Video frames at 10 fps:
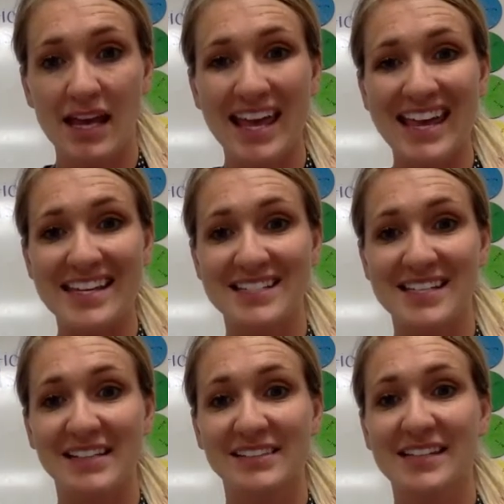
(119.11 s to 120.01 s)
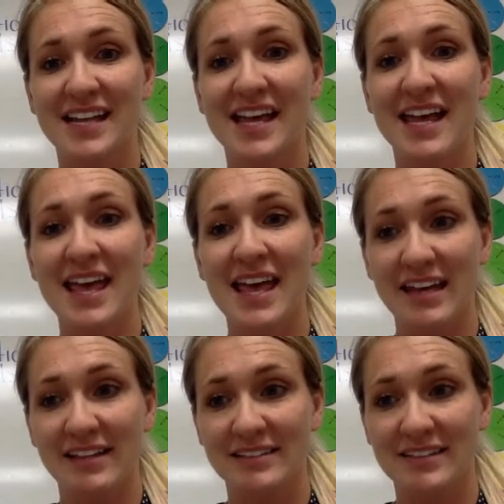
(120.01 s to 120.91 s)
It,
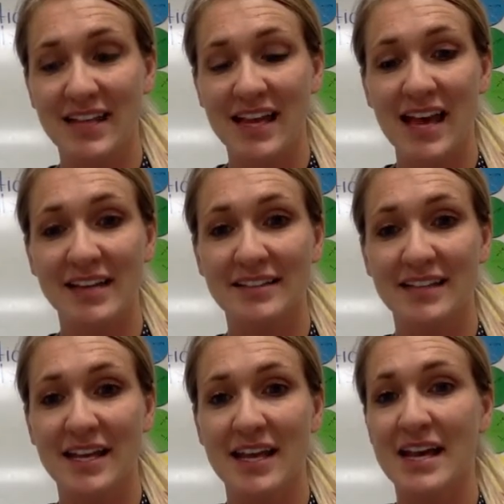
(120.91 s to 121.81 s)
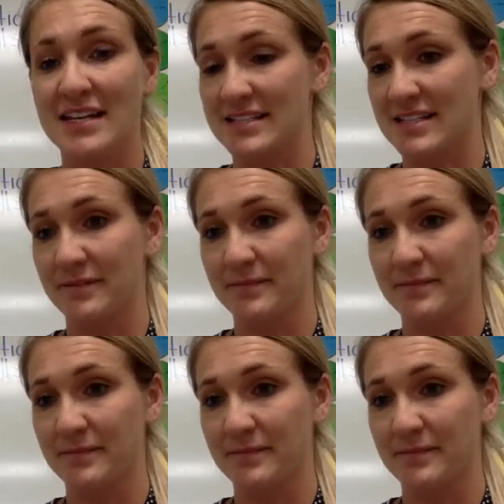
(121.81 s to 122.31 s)
it.